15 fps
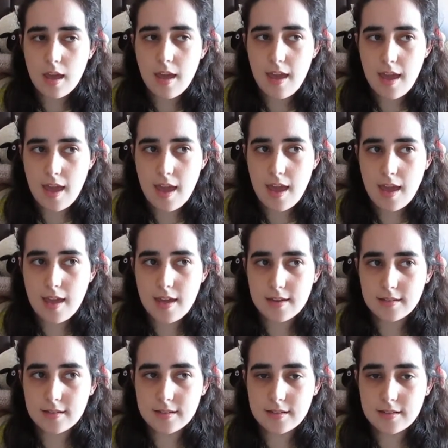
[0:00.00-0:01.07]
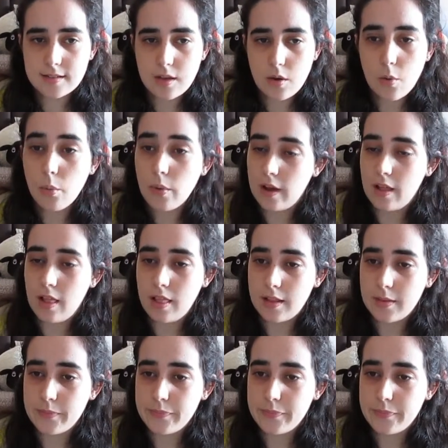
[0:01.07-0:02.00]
And well,